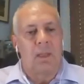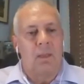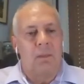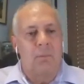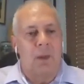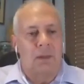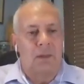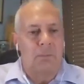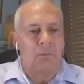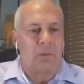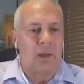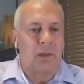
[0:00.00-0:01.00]
Bhakti
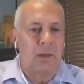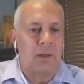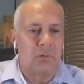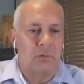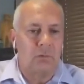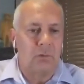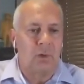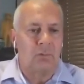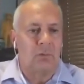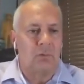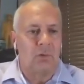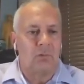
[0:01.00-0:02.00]
Pavani joined
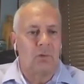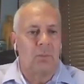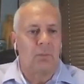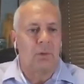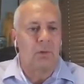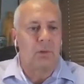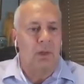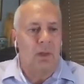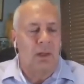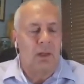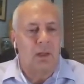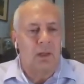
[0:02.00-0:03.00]
us in December,
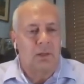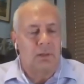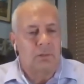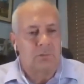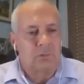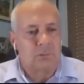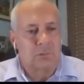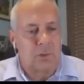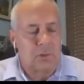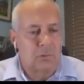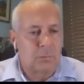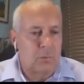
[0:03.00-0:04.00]
gives us great
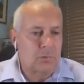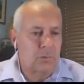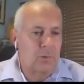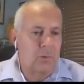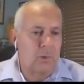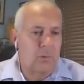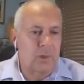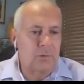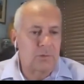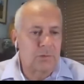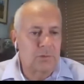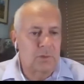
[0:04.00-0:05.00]
exposure to the U.S.
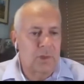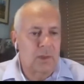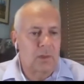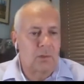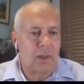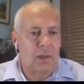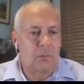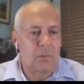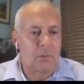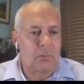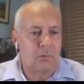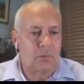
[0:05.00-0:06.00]
She's an
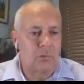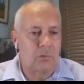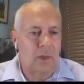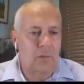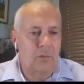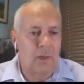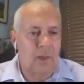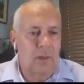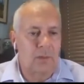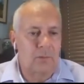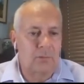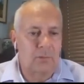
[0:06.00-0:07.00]
equity research
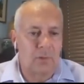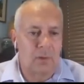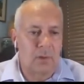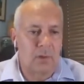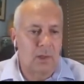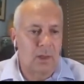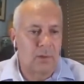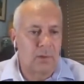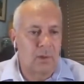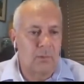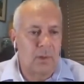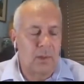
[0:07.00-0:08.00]
analyst down in
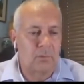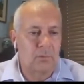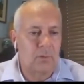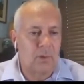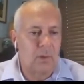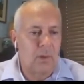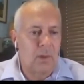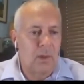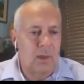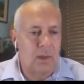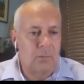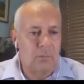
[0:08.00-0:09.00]
the U.S.,
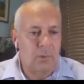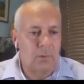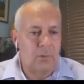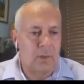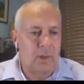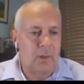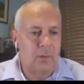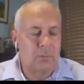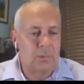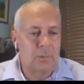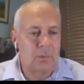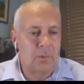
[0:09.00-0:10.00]
been a great help.
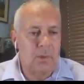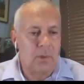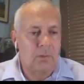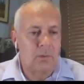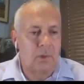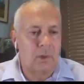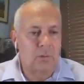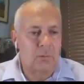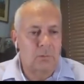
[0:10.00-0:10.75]
Dr.